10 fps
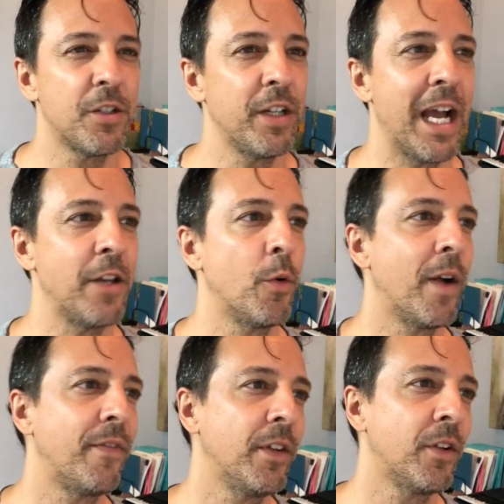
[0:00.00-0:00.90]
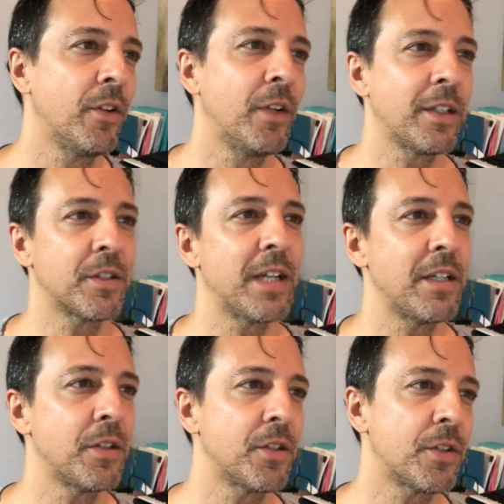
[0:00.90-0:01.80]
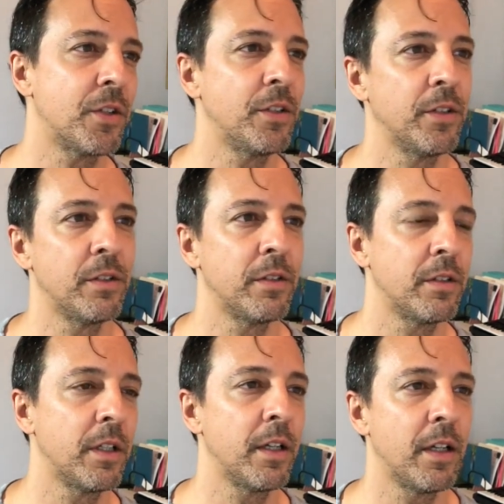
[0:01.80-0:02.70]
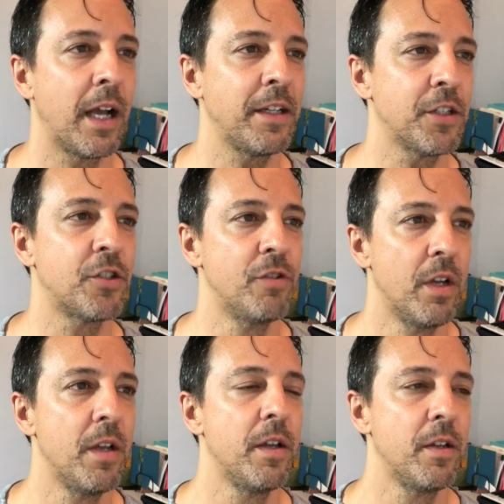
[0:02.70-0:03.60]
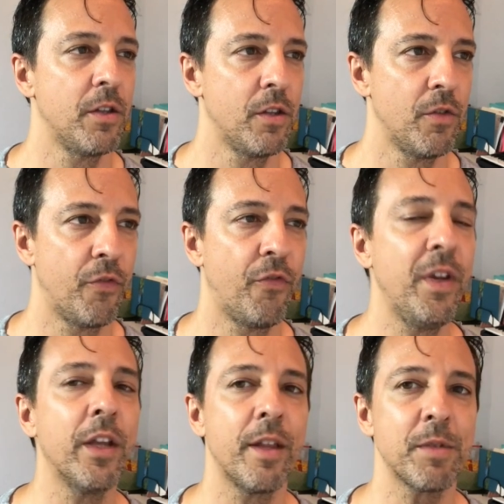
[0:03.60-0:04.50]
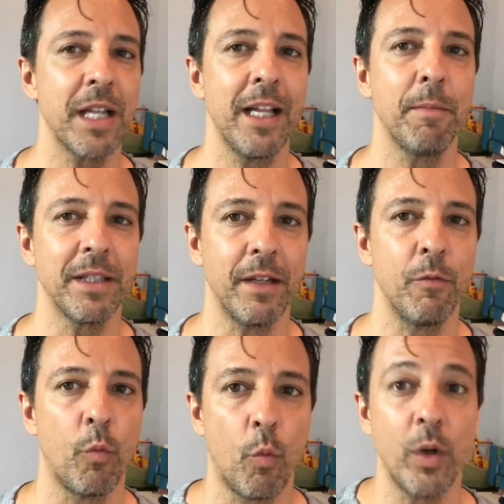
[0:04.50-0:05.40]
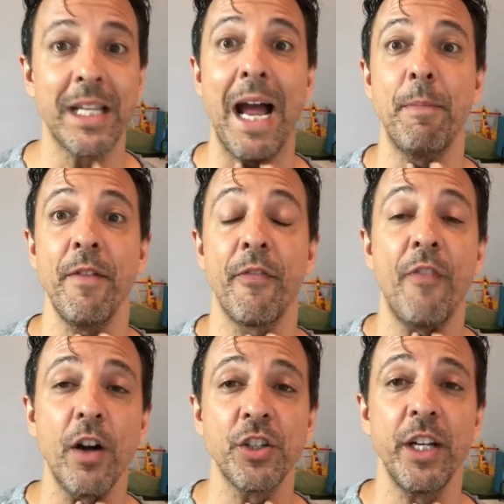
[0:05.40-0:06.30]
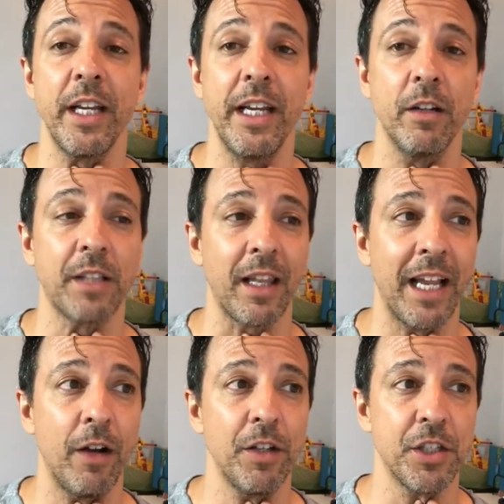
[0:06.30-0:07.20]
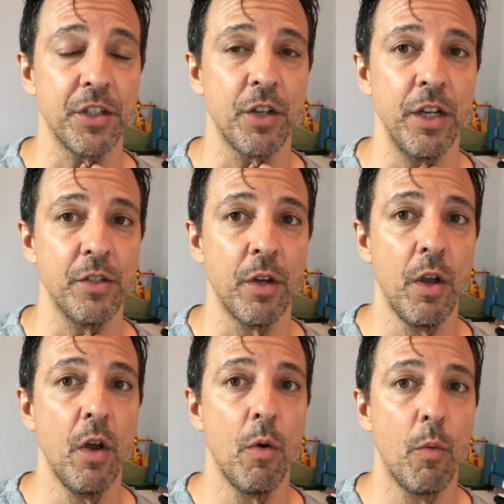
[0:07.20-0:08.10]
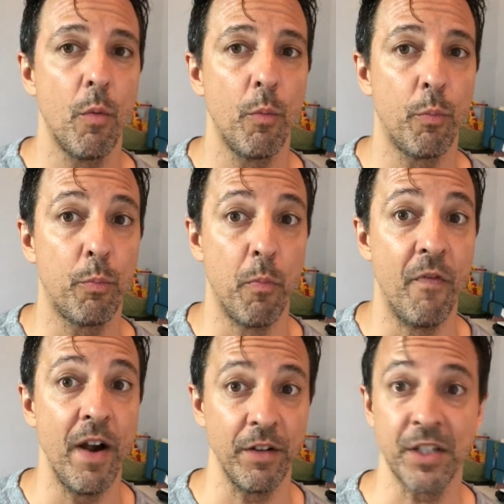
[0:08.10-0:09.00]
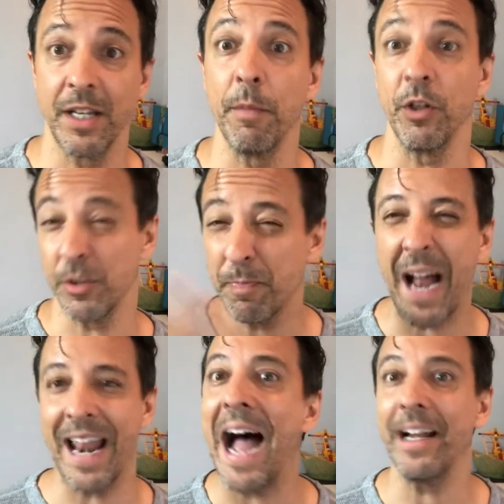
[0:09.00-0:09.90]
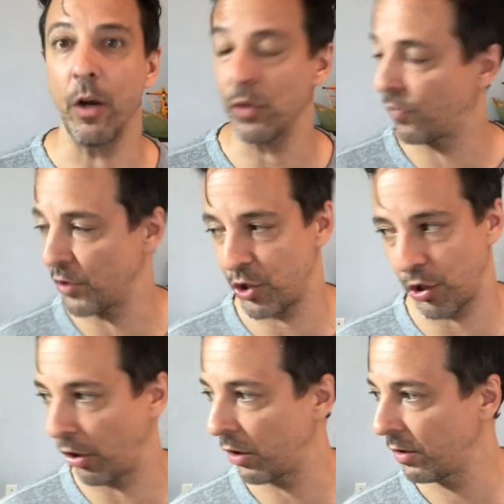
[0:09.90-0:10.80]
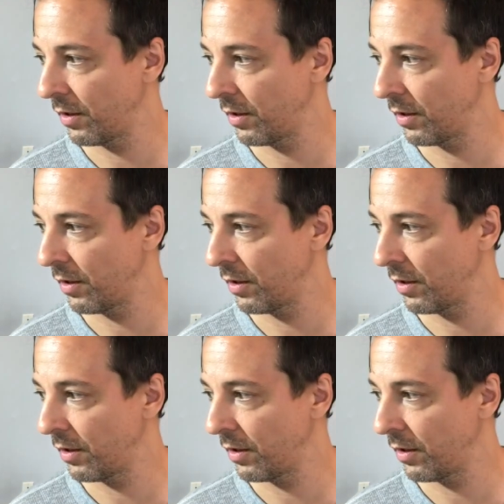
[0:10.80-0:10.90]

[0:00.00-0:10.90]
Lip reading: yeah, do I feel exercises certain? I just feel them slightly, but that what's happening, functioning here at the larynx is very similar on high notes for sure.